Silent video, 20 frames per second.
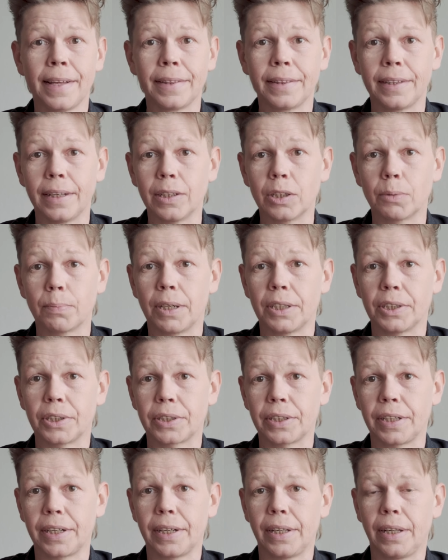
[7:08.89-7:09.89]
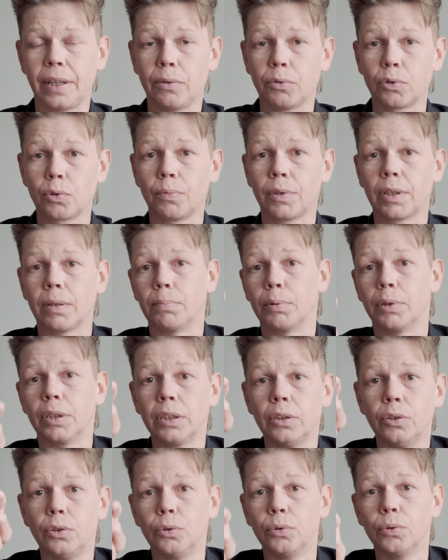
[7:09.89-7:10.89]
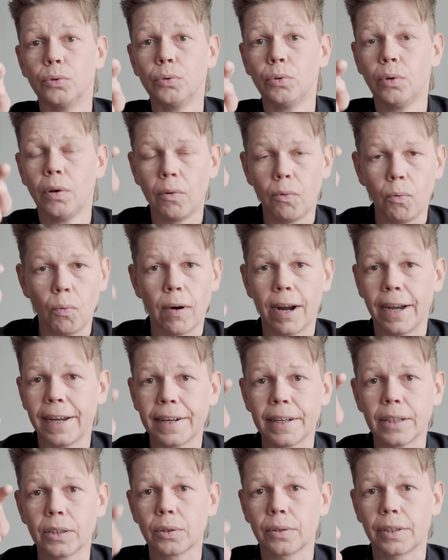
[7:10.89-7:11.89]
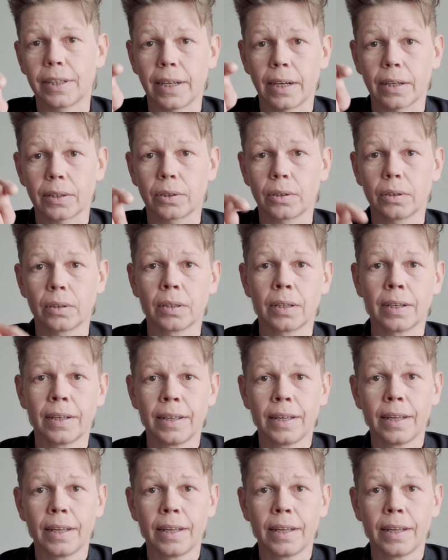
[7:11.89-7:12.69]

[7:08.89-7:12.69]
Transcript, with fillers: That is my style. I also want to bring you right into the action.